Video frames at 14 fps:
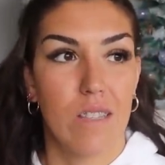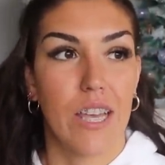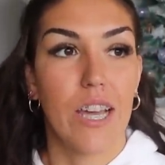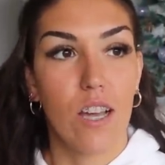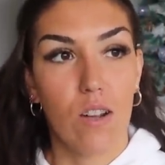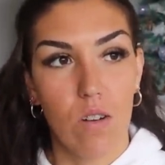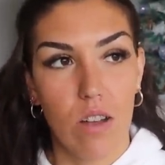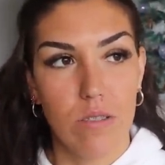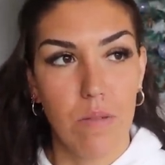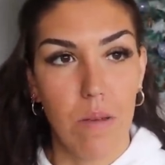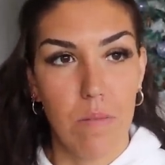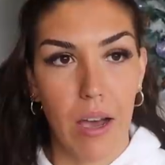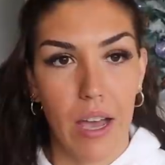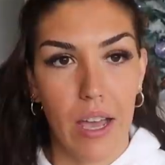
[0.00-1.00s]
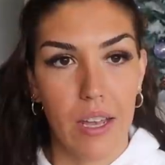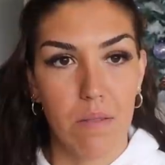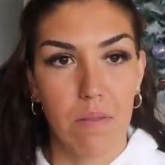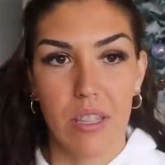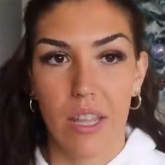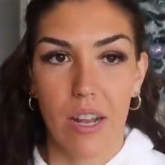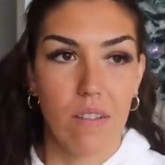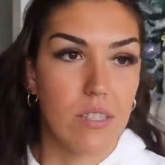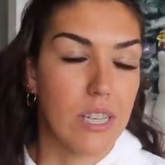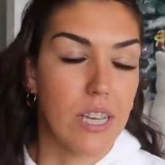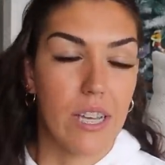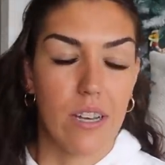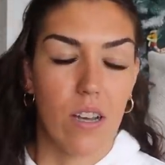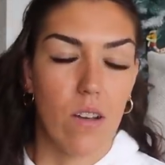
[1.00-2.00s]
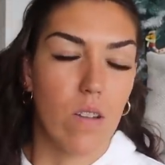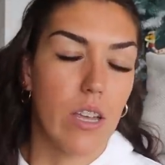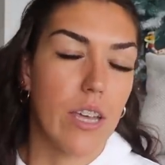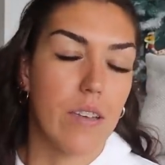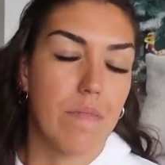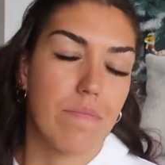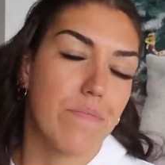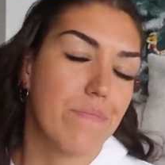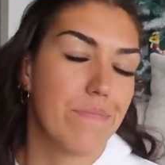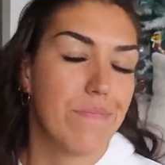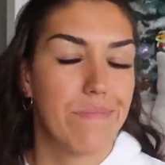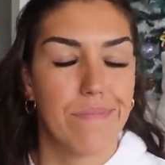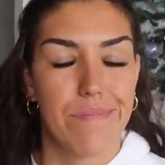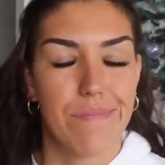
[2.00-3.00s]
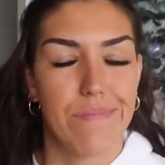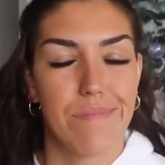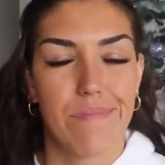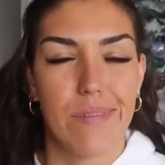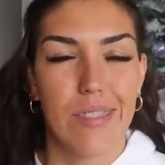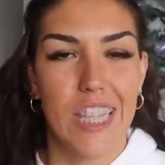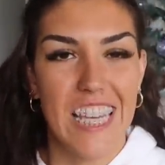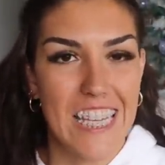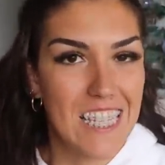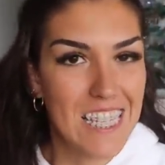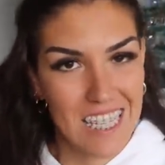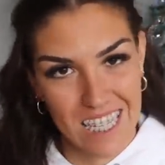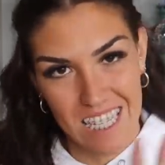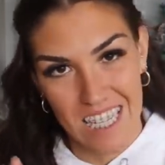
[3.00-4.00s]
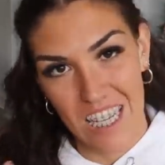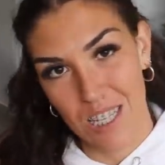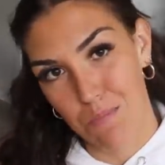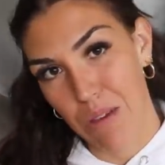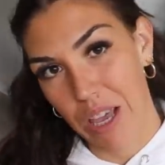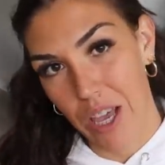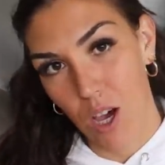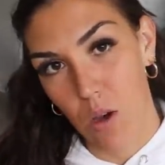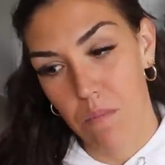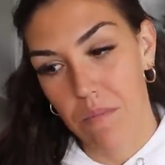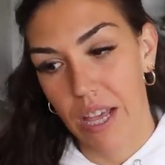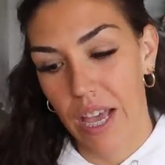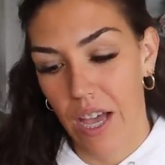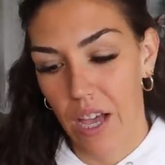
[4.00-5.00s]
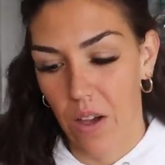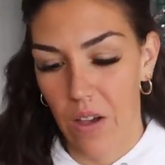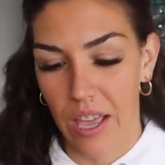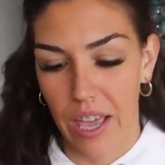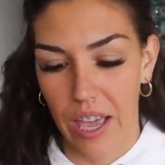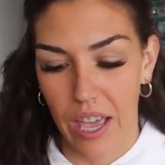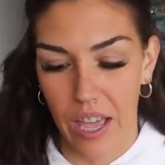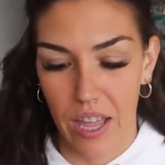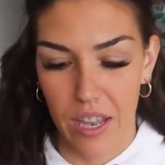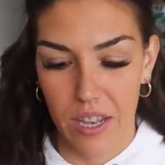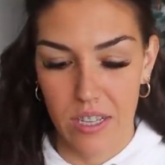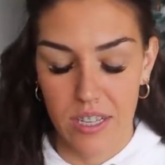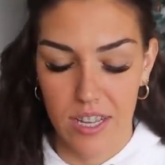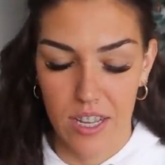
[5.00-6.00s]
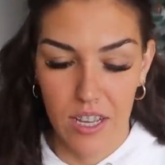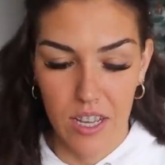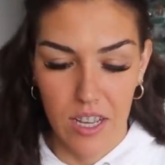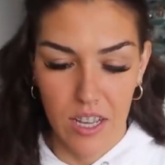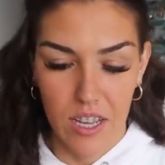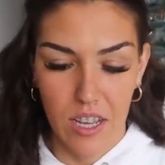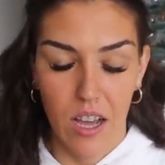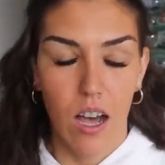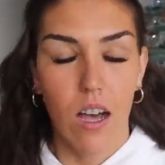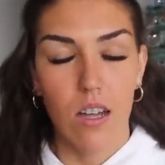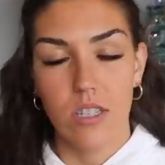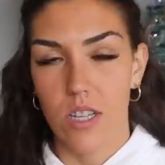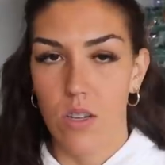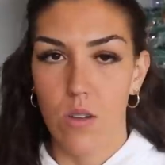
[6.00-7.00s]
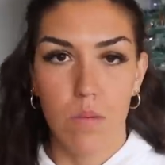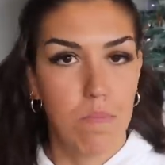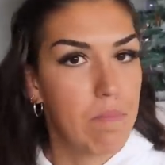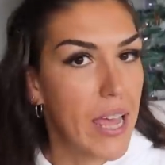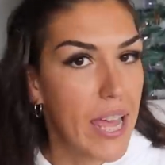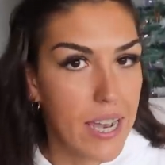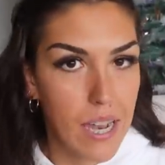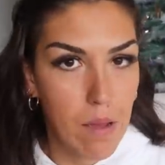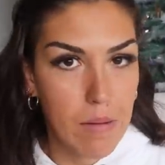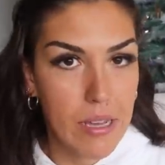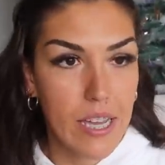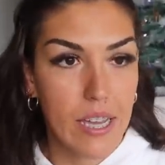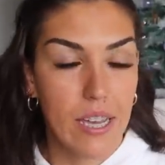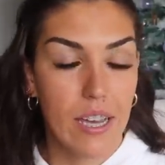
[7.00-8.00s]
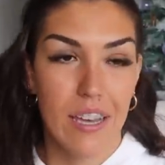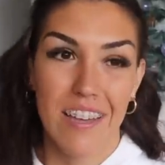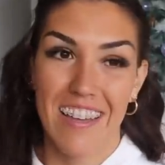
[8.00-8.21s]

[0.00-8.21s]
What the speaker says: like, it crossed my mind, but then I was like, no, like, this is my home now. And also, pandemic.